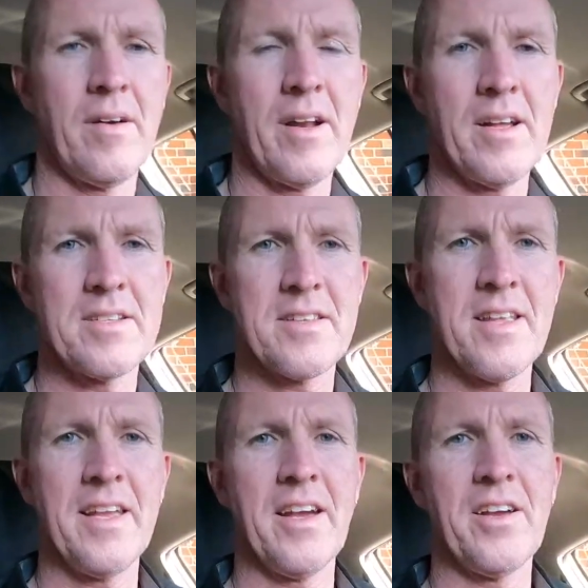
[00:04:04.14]
Alright, so
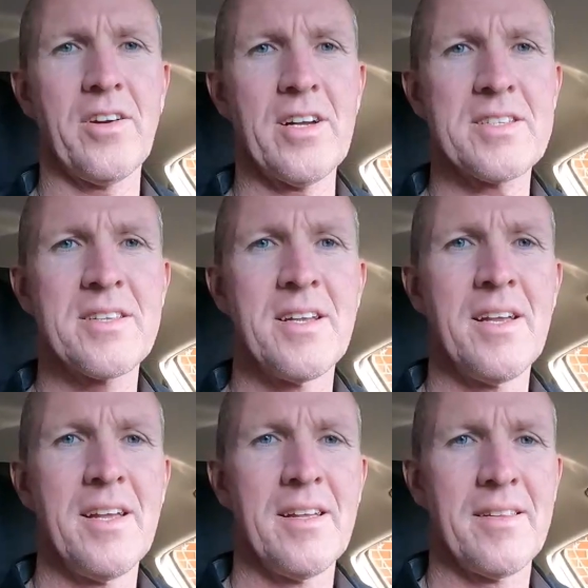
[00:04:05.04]
there you go guys.
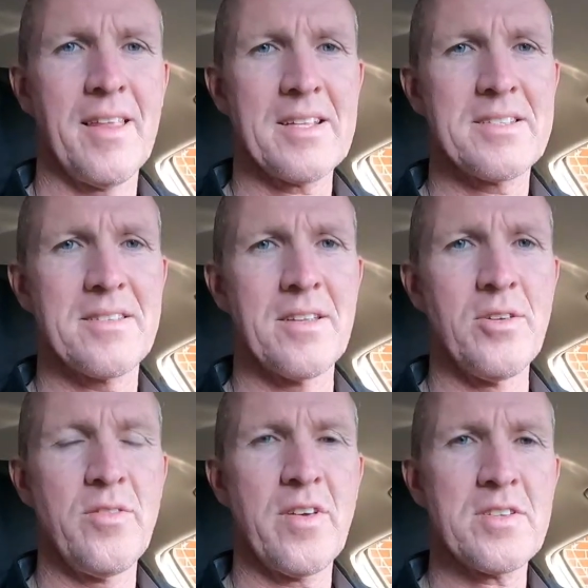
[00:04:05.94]
That's the
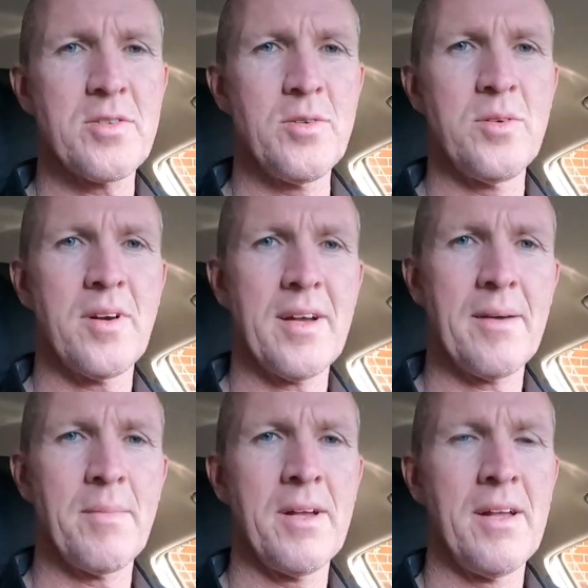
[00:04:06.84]
new vessel.
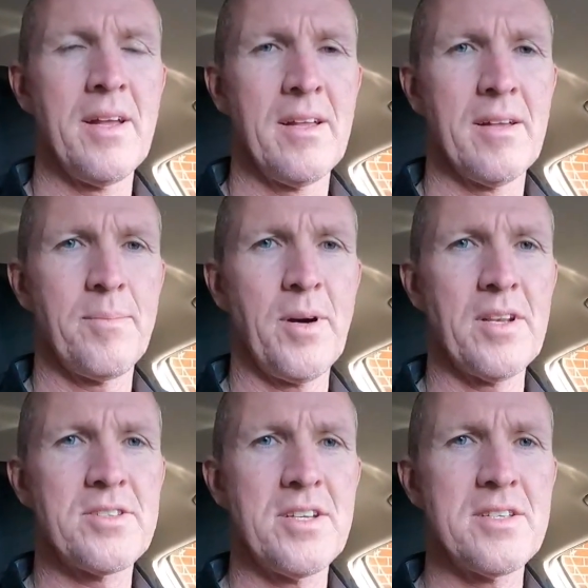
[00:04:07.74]

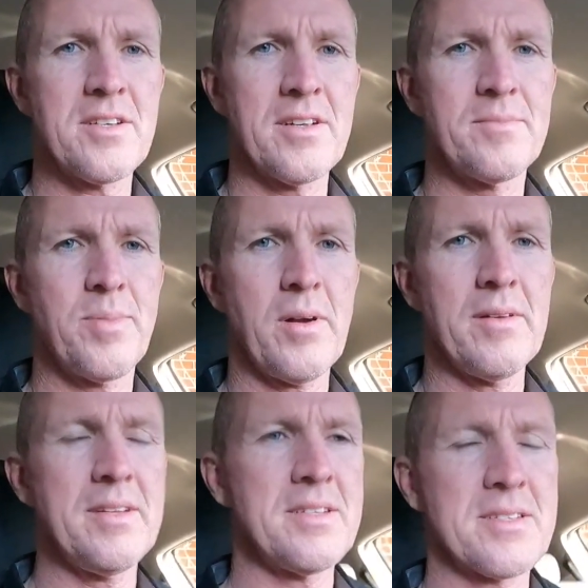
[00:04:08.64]
Apologies, I
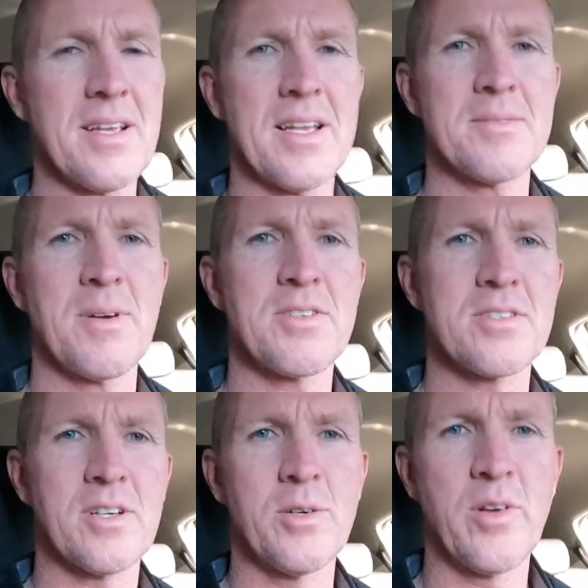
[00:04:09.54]
probably didn't say as much
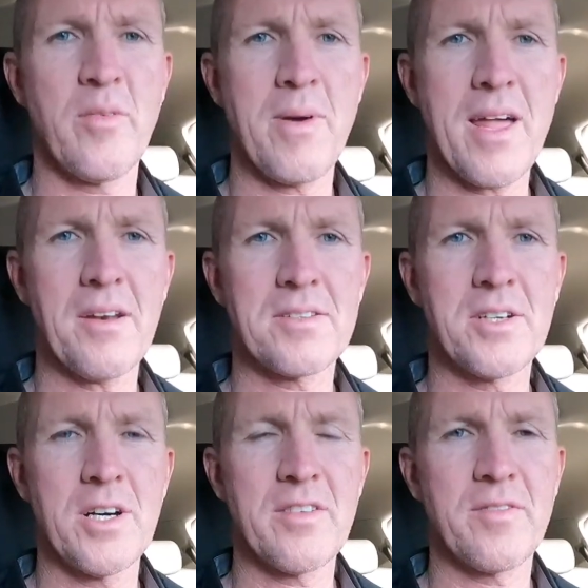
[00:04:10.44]
as I could have about it. I was
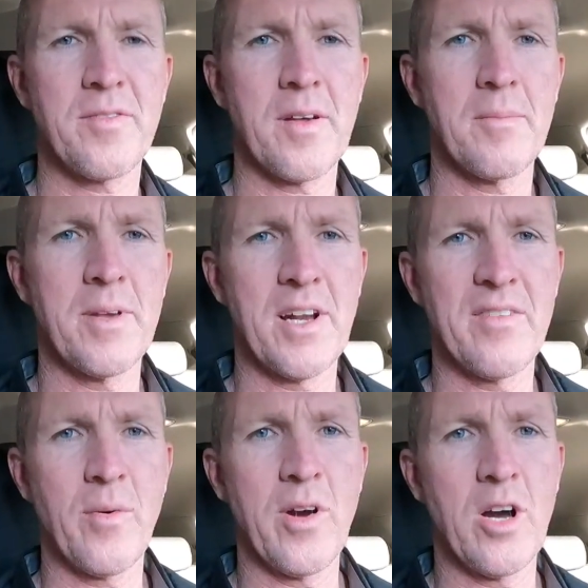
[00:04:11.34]
kind of a bit
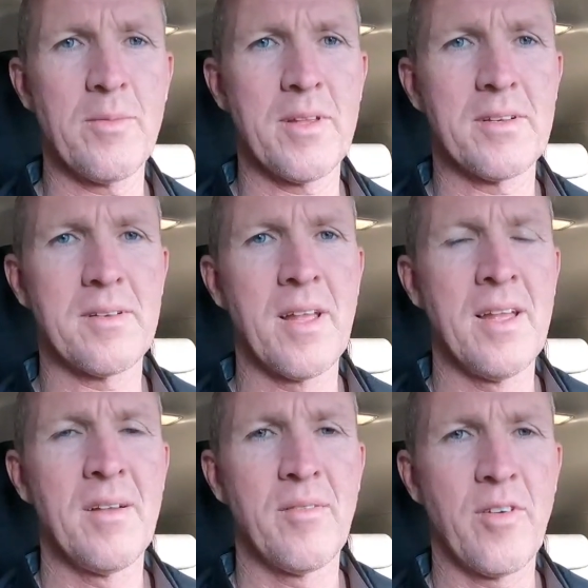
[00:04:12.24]
overwhelmed and
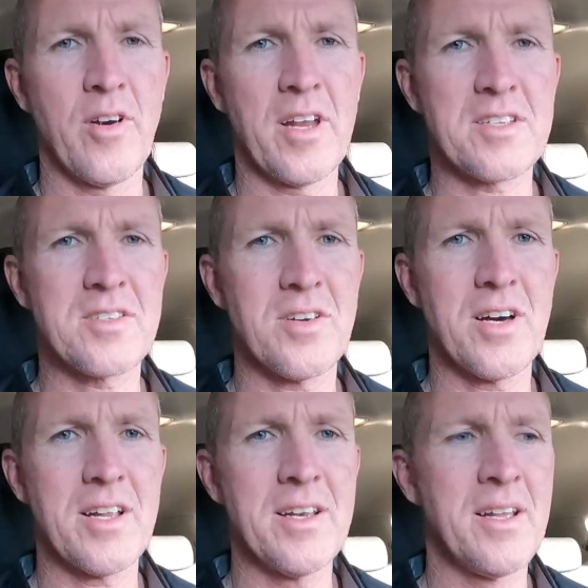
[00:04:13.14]
very
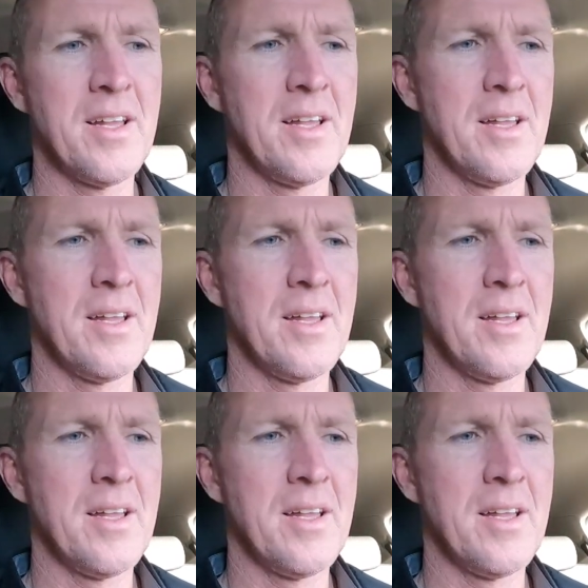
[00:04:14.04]
excited.